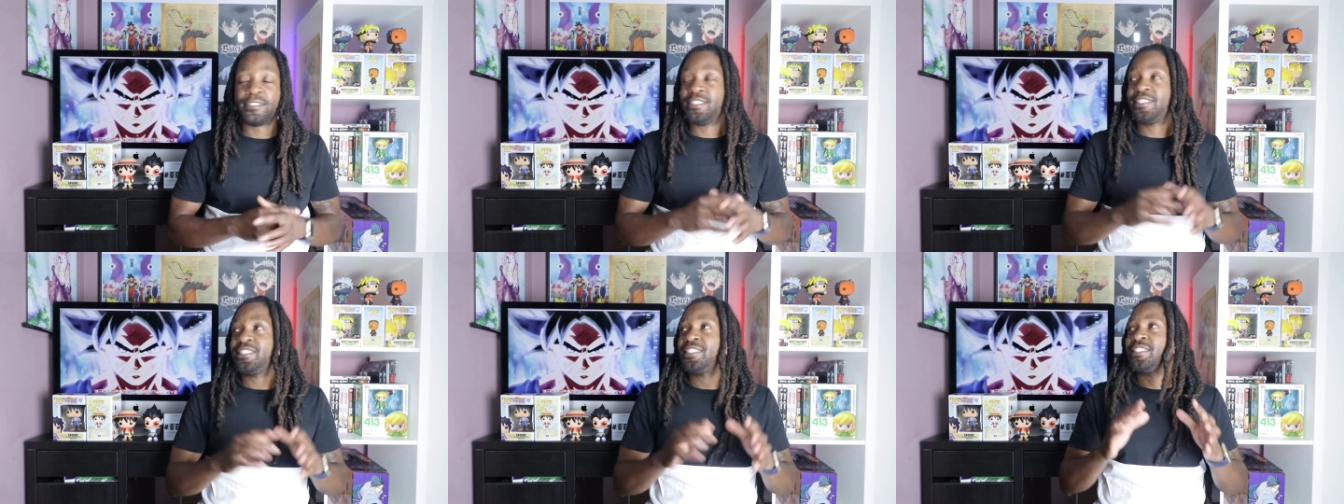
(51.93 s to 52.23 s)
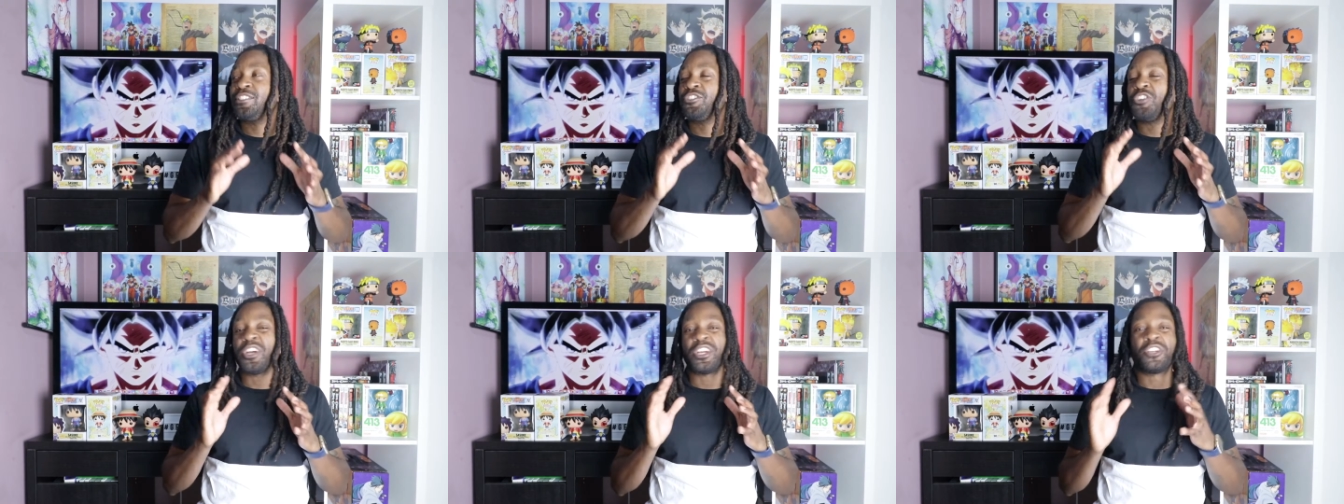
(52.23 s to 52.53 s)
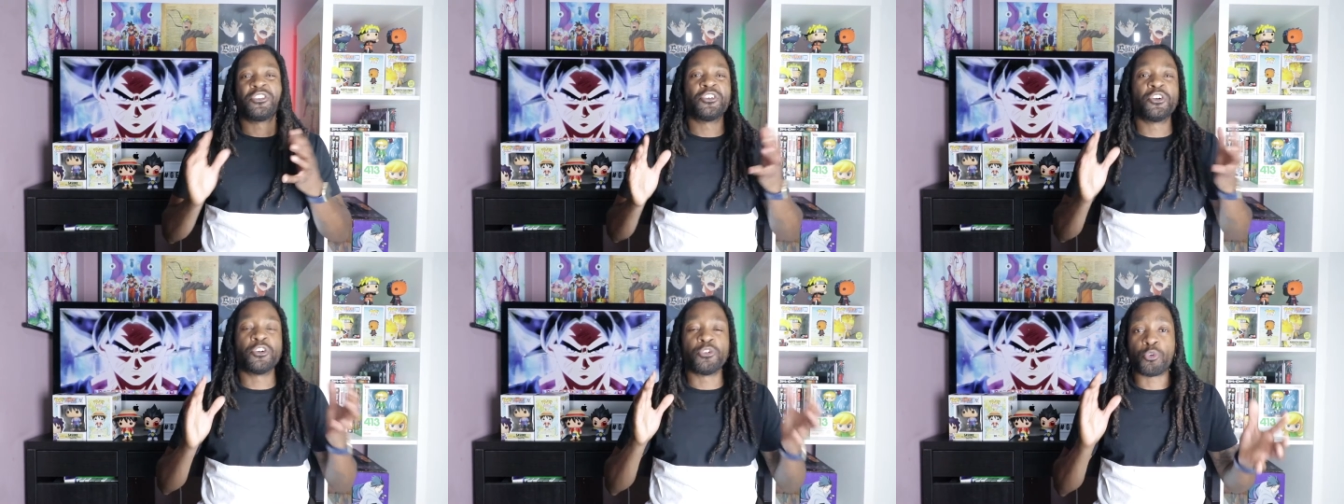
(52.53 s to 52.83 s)
This is not
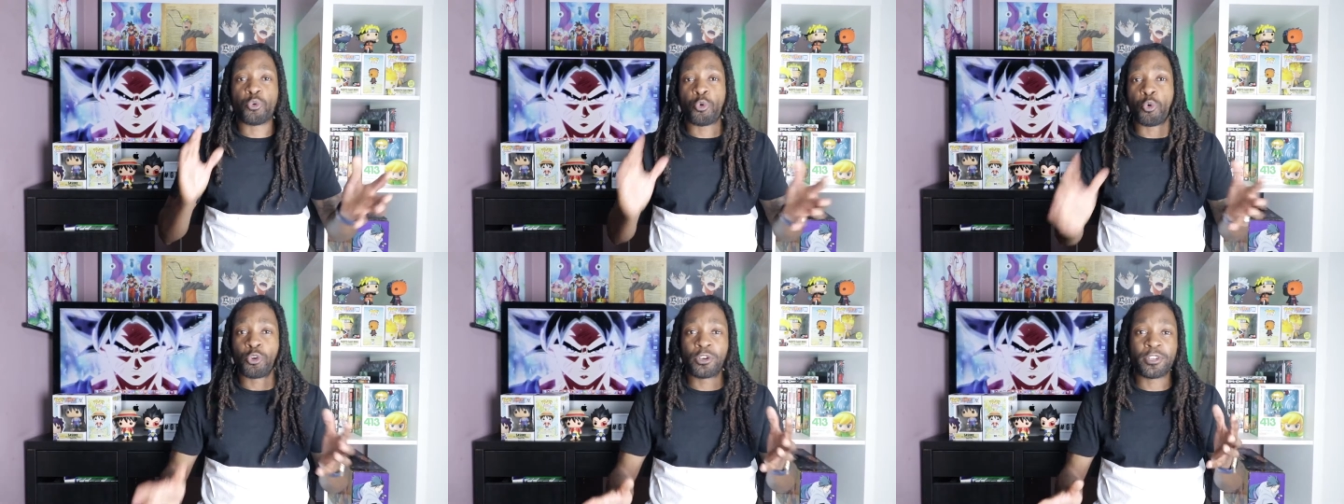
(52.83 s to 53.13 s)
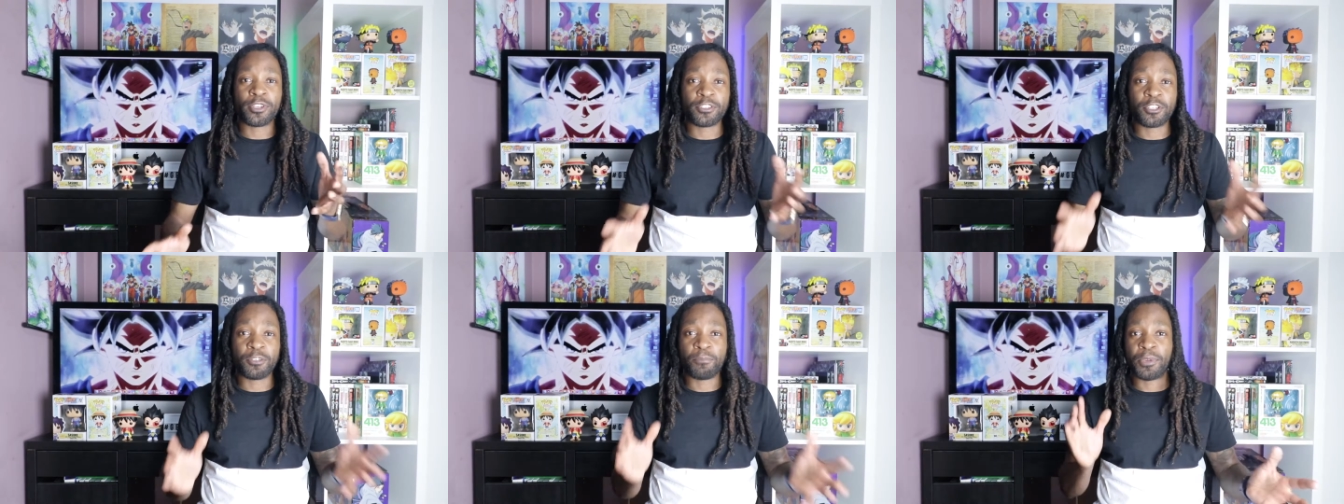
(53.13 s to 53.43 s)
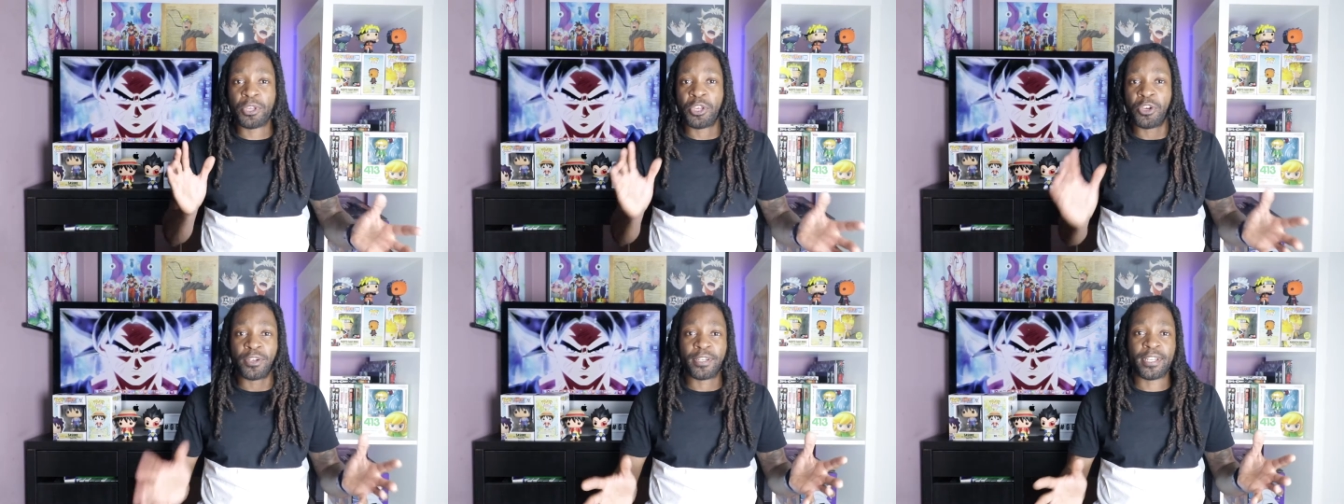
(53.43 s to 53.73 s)
in no order, to
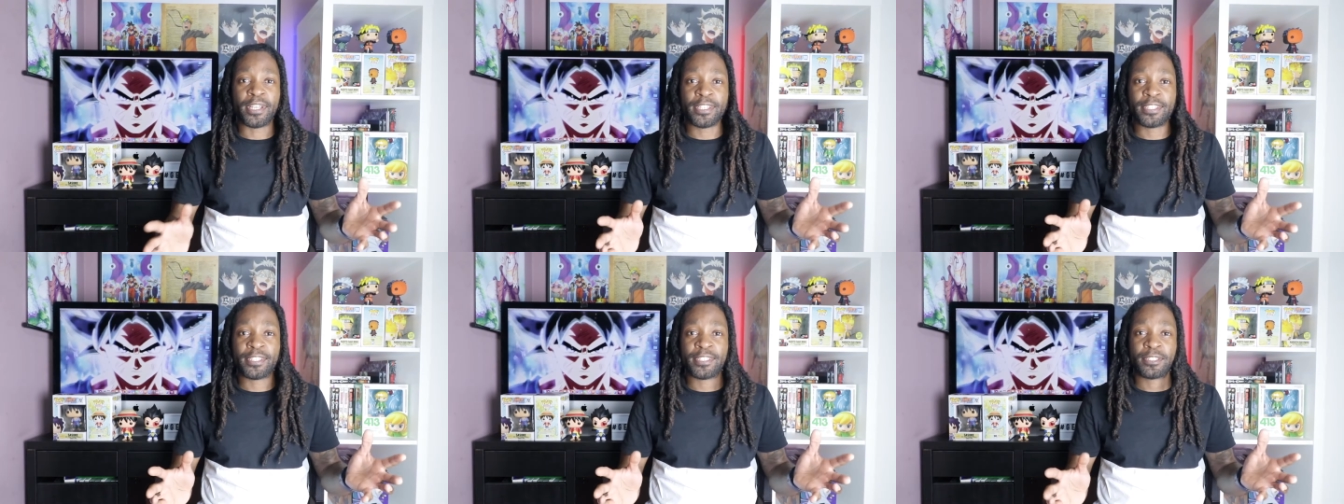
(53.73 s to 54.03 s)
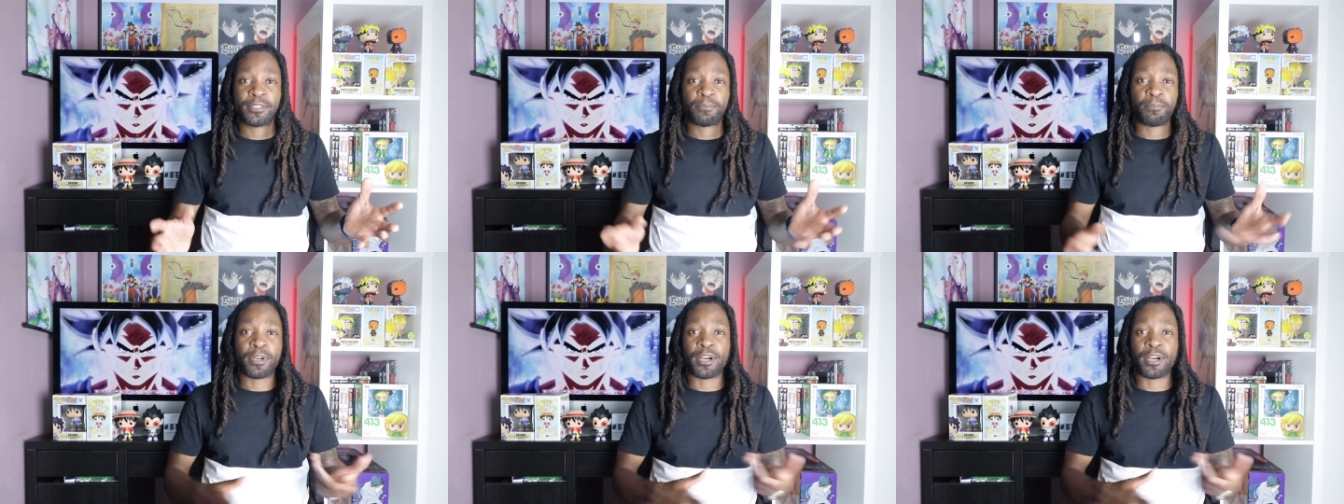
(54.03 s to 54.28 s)
be honest,